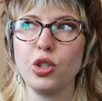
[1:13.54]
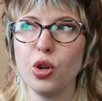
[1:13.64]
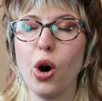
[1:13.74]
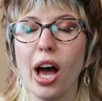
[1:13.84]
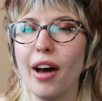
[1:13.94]
do
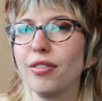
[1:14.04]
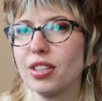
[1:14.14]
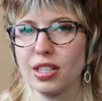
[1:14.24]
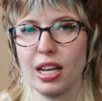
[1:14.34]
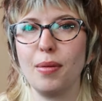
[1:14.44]
not have
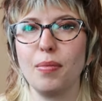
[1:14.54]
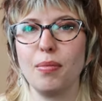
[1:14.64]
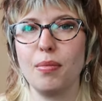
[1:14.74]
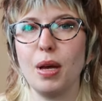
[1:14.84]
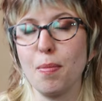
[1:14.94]
the
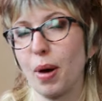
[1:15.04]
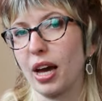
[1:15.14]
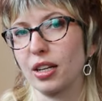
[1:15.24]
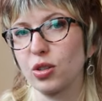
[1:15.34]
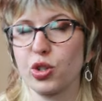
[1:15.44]
same
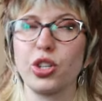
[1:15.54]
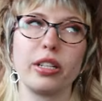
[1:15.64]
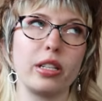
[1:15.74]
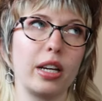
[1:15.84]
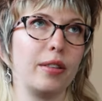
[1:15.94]
impact, or should
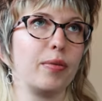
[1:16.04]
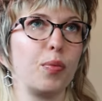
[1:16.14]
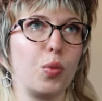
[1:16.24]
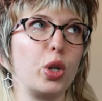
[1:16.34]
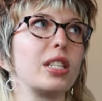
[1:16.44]
I say,
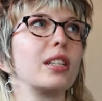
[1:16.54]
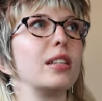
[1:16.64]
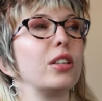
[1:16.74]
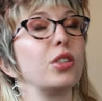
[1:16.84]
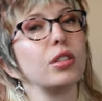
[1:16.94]
what is
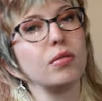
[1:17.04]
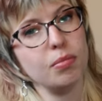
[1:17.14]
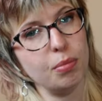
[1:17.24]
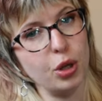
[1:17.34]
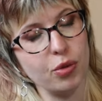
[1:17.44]
considered
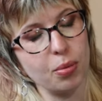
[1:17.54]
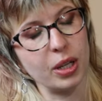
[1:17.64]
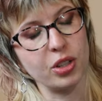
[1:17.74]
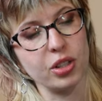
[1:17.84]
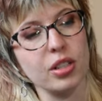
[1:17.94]
beautiful
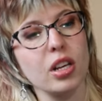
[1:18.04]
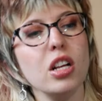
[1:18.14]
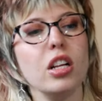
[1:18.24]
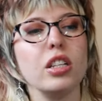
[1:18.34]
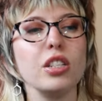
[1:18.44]
pictures
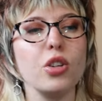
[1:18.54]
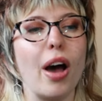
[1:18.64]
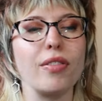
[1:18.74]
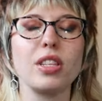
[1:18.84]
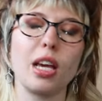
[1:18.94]
does
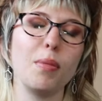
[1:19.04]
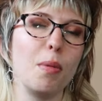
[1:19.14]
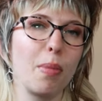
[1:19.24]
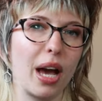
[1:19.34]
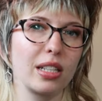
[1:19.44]
not have the same
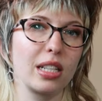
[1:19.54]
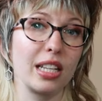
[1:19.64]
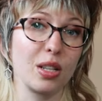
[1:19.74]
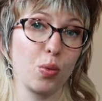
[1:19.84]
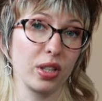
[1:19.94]
impact
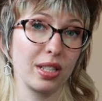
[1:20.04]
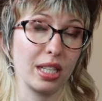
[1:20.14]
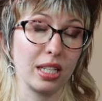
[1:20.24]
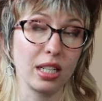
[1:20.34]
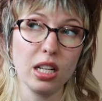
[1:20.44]
as it once
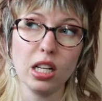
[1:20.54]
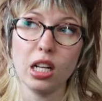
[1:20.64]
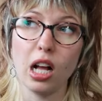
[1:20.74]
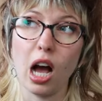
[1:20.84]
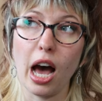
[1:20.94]
did.
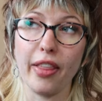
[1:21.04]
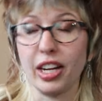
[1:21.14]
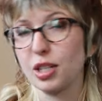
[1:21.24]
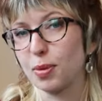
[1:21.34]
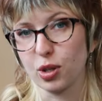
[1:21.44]
And
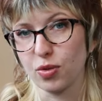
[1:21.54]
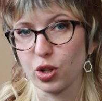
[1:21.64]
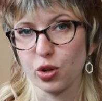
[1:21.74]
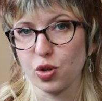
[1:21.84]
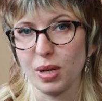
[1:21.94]
that is because of
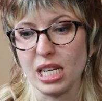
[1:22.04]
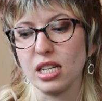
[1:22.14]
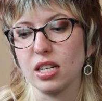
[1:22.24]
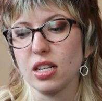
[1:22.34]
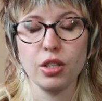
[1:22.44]
social
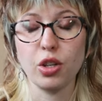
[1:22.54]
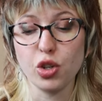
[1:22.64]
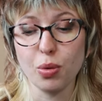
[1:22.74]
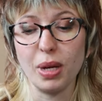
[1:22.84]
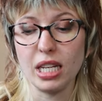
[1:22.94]
media.
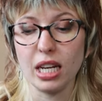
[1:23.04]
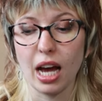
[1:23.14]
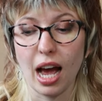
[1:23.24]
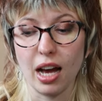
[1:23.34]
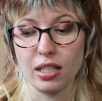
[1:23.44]
Social
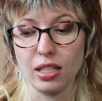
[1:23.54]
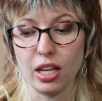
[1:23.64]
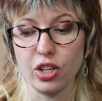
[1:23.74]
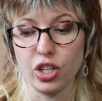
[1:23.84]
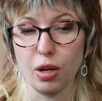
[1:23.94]
media has
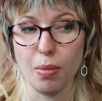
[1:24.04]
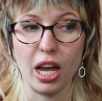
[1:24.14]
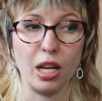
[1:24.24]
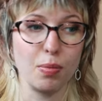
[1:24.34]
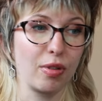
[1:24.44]
essentially
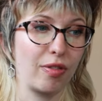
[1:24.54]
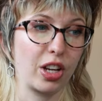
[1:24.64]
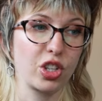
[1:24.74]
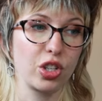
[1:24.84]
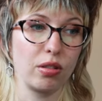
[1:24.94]
made
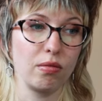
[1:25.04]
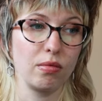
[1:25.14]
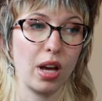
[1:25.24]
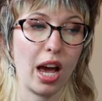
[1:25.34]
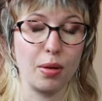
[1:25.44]

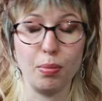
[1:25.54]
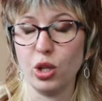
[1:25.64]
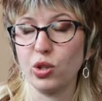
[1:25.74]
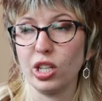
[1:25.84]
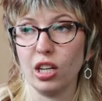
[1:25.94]
perfection and
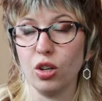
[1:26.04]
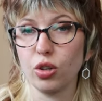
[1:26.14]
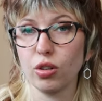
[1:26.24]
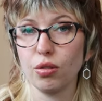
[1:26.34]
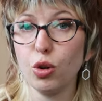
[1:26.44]
beauty
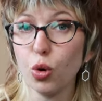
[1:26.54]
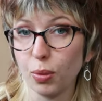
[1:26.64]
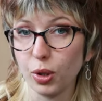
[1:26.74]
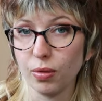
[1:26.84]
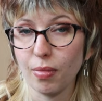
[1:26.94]
look
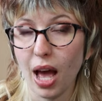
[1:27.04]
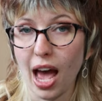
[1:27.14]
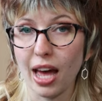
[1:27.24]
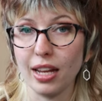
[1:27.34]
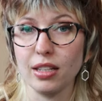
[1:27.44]
normal
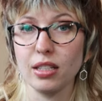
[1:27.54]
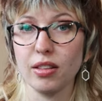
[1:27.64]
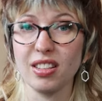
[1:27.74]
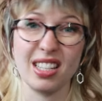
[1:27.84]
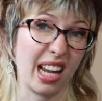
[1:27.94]
and
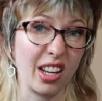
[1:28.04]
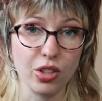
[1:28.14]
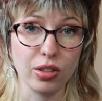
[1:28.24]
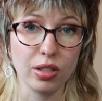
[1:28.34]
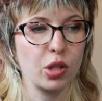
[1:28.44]
the
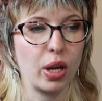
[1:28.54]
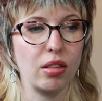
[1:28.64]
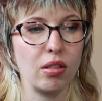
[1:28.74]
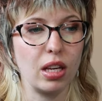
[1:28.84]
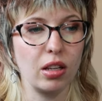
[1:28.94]
standard. So
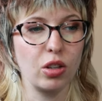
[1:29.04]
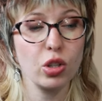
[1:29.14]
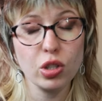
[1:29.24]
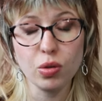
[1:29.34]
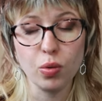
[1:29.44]
anything
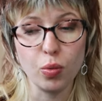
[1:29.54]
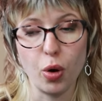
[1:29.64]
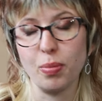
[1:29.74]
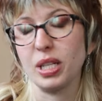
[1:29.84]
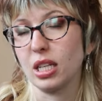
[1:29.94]
good
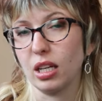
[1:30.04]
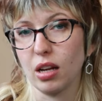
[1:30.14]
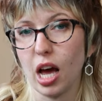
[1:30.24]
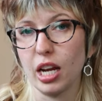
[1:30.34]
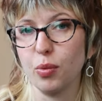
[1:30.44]
won't be
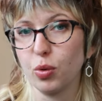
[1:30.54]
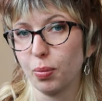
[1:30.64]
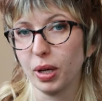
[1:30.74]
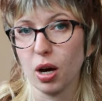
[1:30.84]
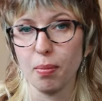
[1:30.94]
seen and it
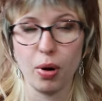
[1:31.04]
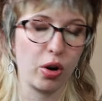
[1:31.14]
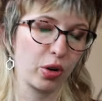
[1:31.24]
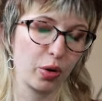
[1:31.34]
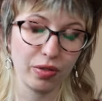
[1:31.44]
will become
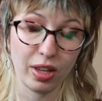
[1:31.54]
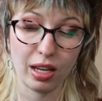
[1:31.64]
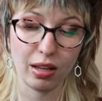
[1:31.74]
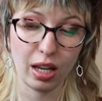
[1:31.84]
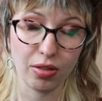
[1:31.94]
part of
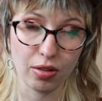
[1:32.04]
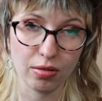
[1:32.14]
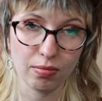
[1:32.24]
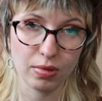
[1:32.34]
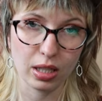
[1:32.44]
the
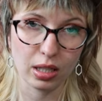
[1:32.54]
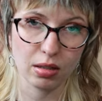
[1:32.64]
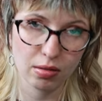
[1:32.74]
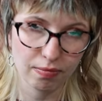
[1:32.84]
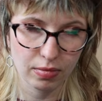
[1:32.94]
ether that
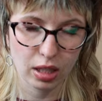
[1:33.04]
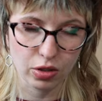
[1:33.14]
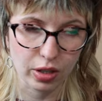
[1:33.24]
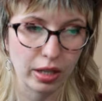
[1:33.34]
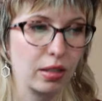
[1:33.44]
is the
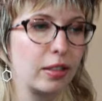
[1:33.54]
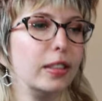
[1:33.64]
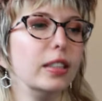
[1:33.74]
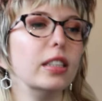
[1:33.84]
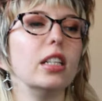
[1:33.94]
internet.
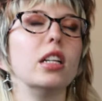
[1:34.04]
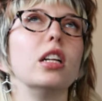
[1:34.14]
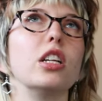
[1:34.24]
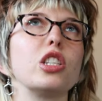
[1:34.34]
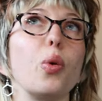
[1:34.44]

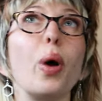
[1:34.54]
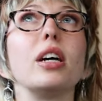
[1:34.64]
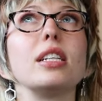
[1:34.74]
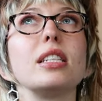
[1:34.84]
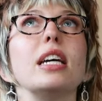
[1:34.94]
So
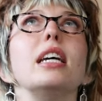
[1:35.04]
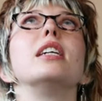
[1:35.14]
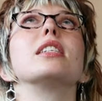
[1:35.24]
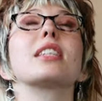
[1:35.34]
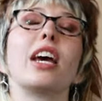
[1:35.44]
when I
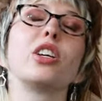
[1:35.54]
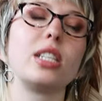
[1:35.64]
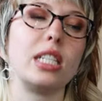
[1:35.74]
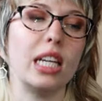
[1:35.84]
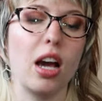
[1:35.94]
say
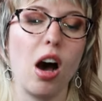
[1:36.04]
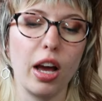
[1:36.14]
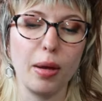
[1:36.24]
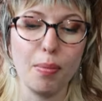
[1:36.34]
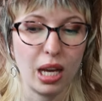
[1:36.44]
scarcity,
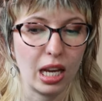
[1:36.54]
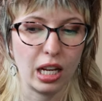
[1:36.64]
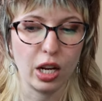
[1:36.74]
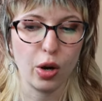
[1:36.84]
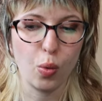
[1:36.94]
I
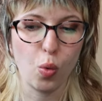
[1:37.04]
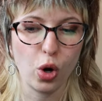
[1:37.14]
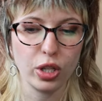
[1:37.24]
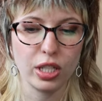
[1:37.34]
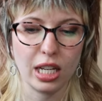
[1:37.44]
mean
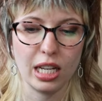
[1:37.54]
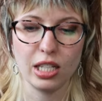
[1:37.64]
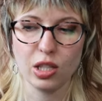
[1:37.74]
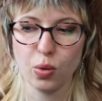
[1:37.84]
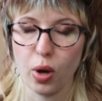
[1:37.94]
what
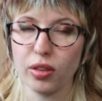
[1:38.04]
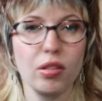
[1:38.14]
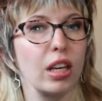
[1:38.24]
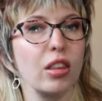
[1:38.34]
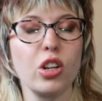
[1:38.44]
is the one
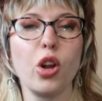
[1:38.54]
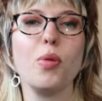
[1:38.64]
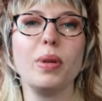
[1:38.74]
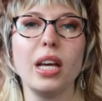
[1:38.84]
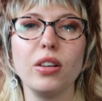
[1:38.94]
thing that
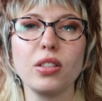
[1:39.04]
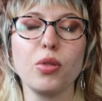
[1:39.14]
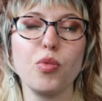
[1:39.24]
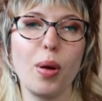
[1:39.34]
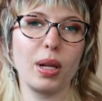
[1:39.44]
nobody else
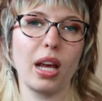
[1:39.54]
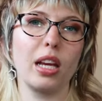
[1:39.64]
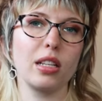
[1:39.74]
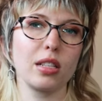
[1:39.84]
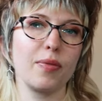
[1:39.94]
can
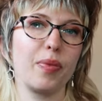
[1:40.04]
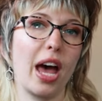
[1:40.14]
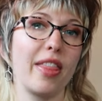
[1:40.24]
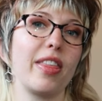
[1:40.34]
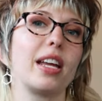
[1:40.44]
replicate?
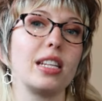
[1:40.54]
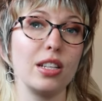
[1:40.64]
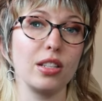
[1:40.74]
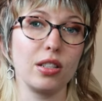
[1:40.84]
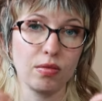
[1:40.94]
And that
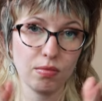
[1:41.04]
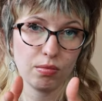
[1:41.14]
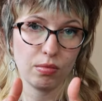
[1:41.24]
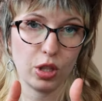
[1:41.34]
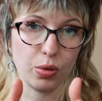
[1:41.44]
is
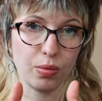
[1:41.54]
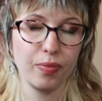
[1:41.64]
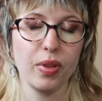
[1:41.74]
you.